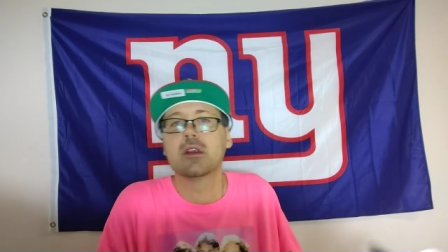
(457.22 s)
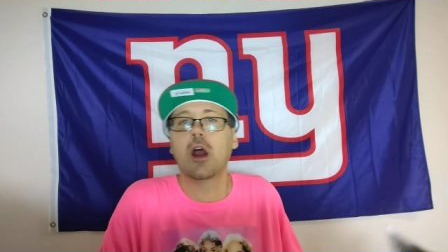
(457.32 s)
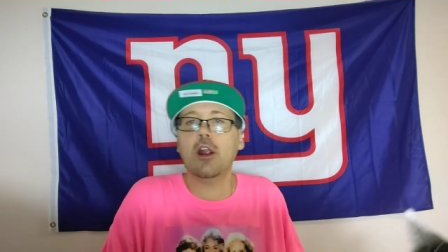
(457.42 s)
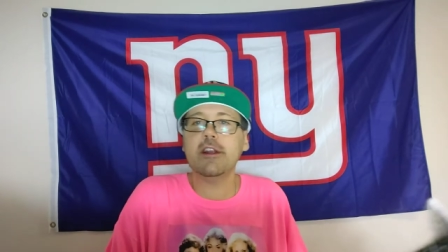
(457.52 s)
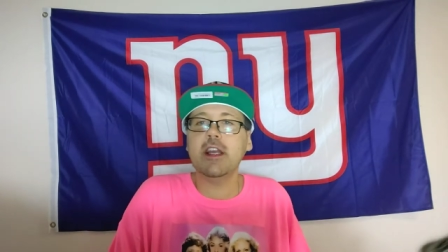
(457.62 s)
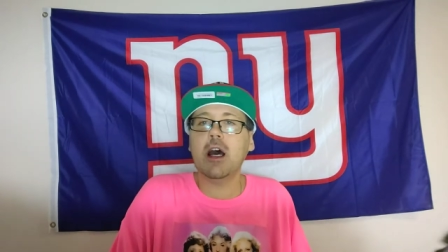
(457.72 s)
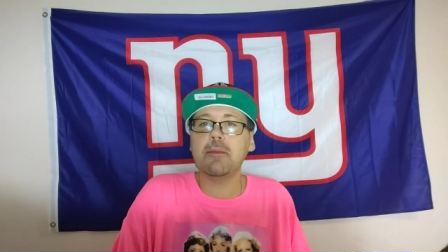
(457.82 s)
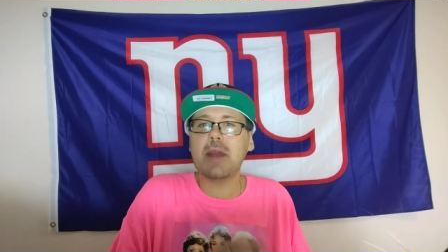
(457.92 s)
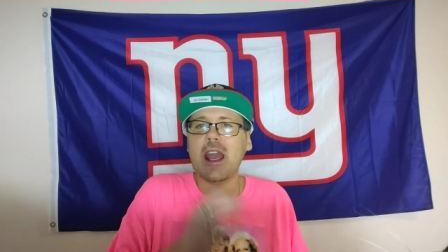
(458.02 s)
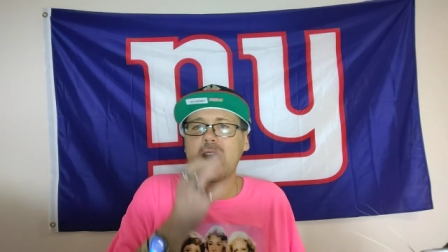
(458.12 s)
Hurry up,
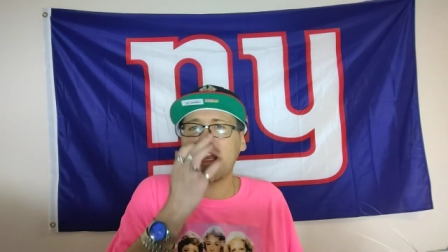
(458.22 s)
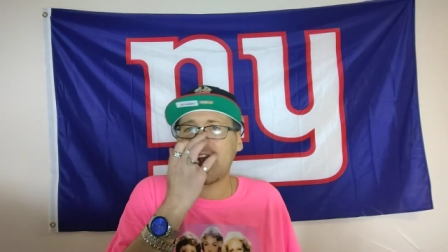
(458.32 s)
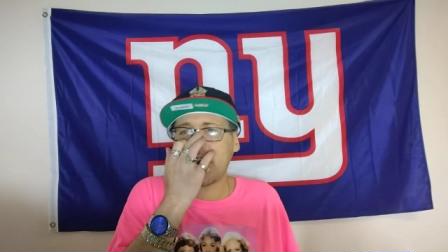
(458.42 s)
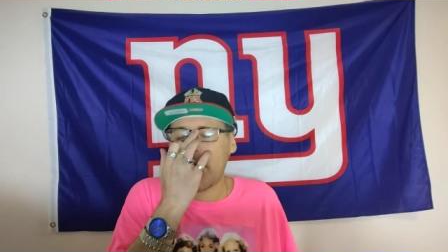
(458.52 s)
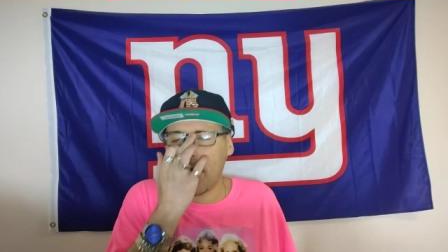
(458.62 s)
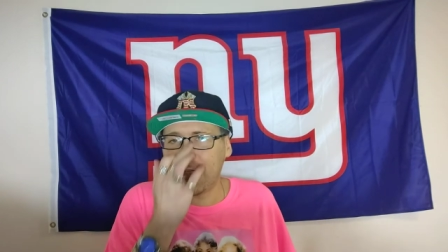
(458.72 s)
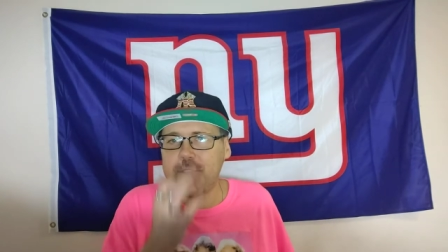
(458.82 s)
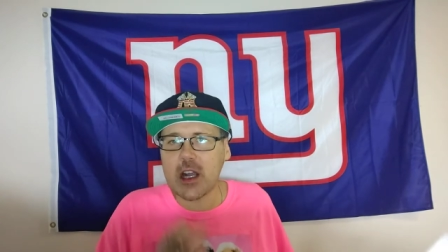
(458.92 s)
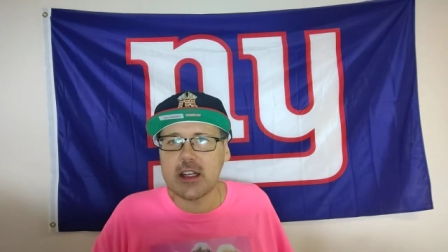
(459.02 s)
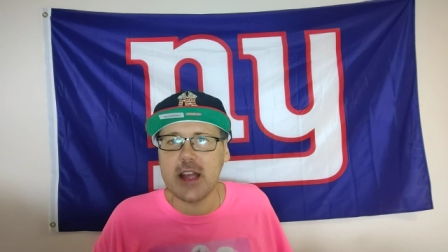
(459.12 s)
man. I got a
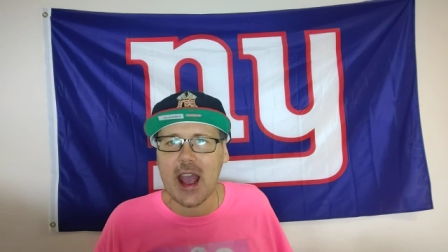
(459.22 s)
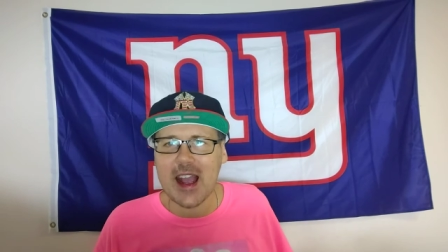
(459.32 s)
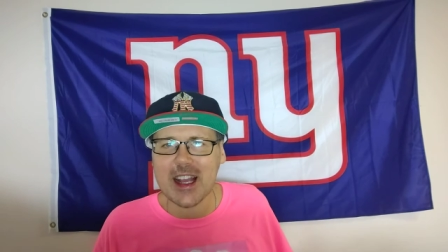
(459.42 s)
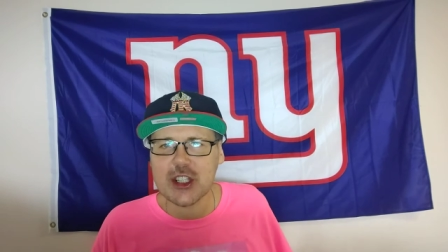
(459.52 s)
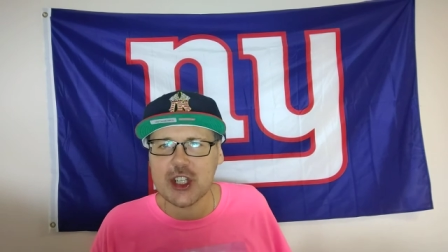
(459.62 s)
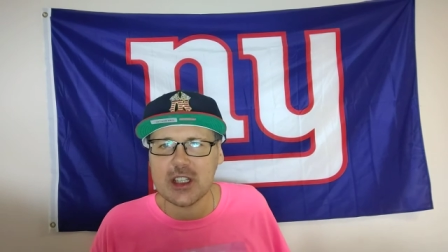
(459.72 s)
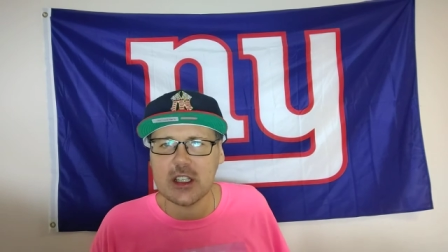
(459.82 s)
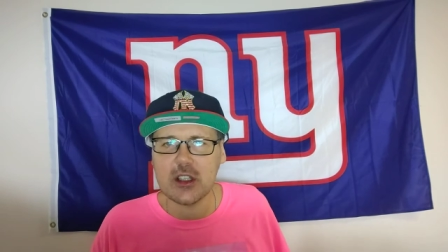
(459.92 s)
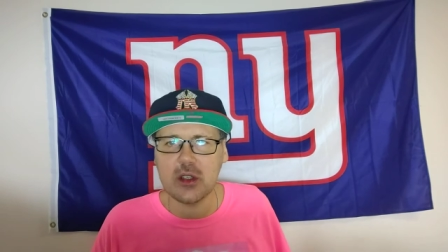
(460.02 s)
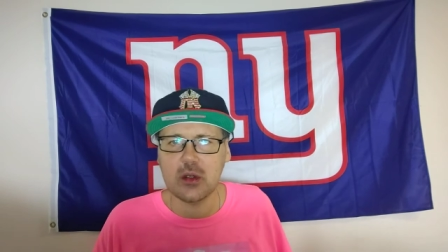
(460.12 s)
fucking day. I got shit to
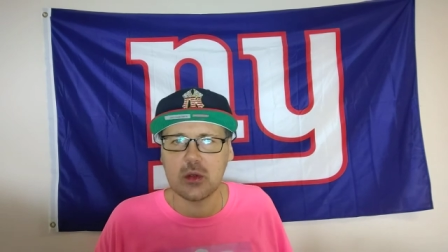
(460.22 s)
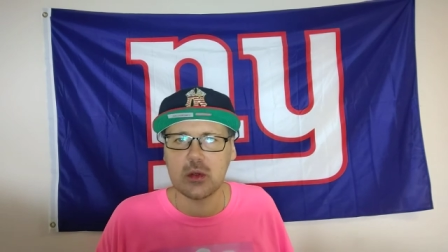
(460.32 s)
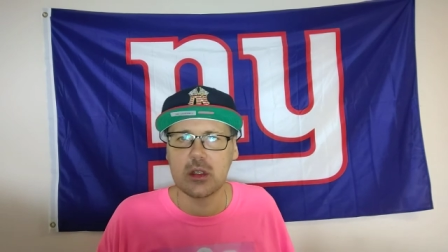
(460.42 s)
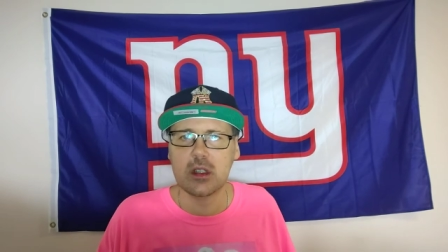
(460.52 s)
do.